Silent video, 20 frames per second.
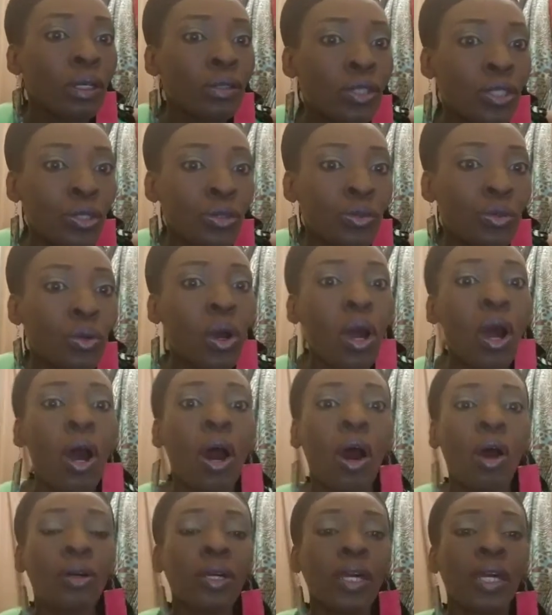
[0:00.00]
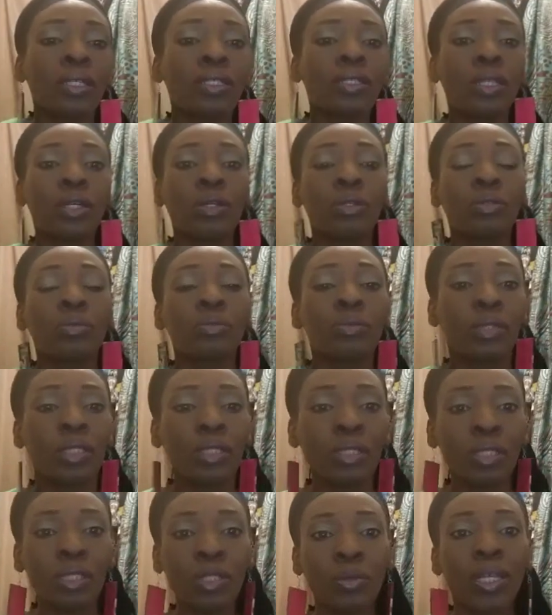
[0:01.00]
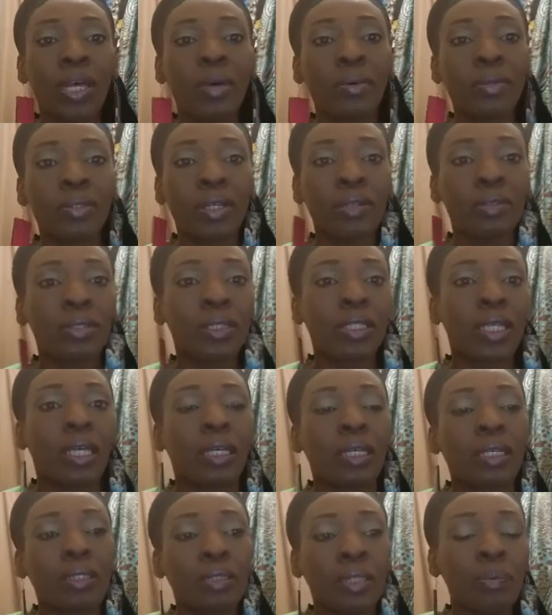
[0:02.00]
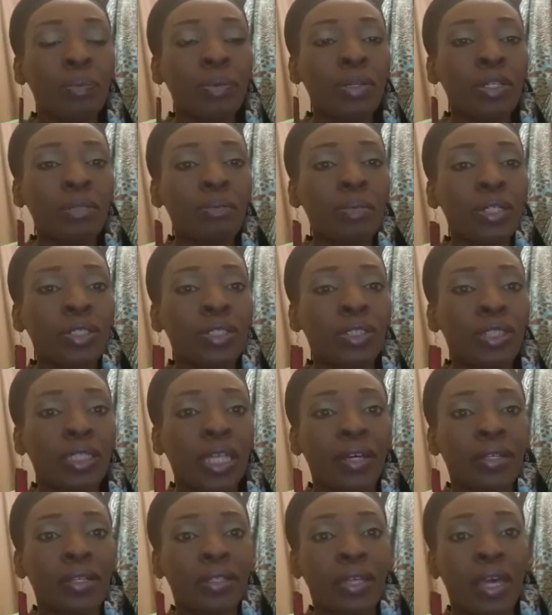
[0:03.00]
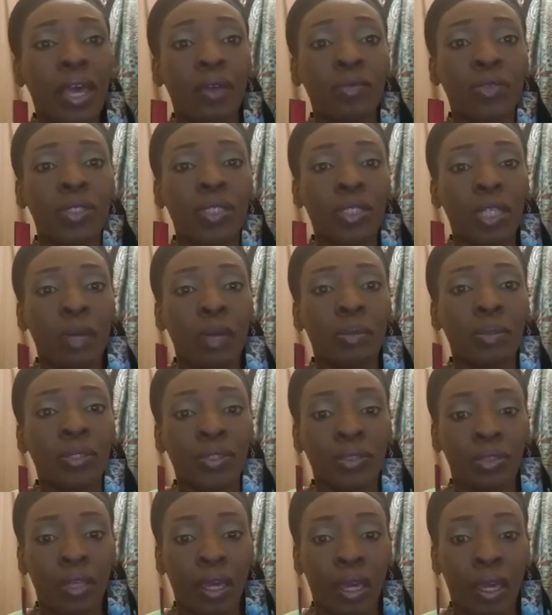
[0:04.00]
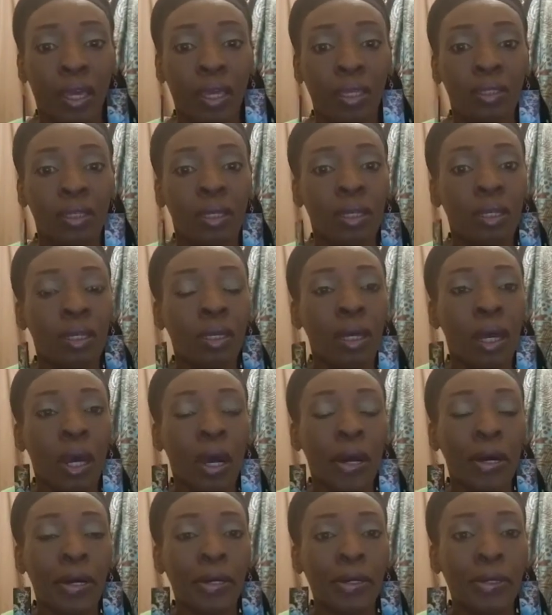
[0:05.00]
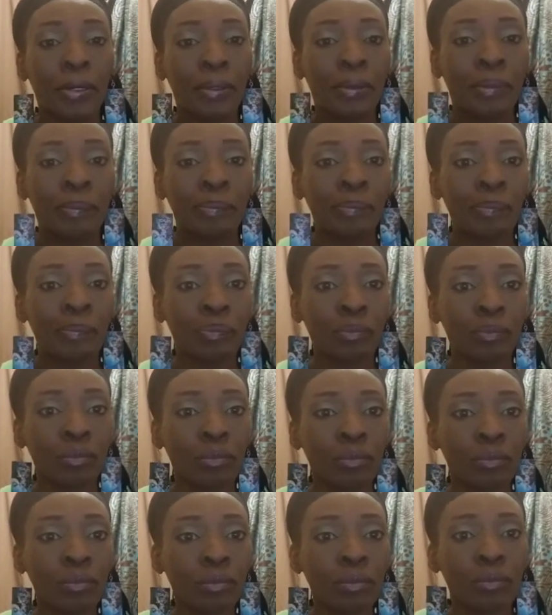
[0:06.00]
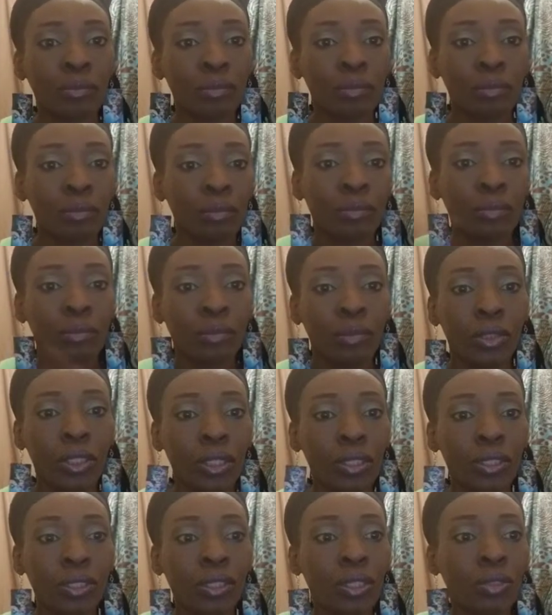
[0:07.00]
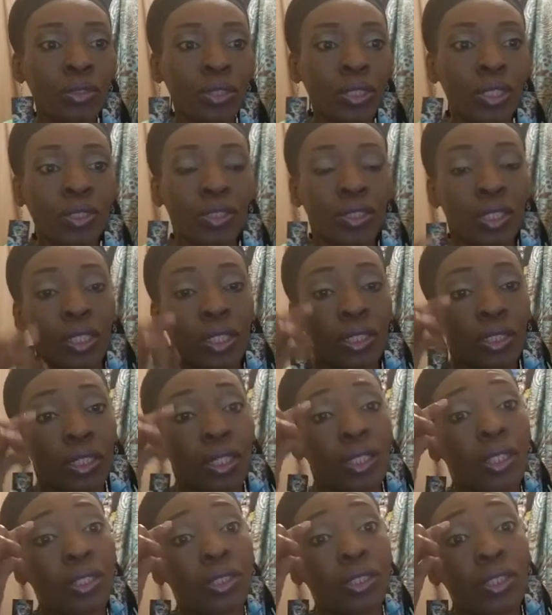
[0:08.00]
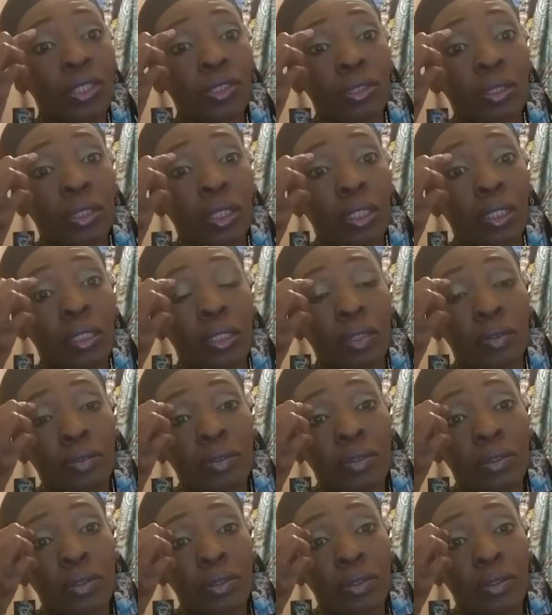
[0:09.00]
2. Okay, so this is what I was going to say, because I pretty much now have established that there is no such thing as unconditional love,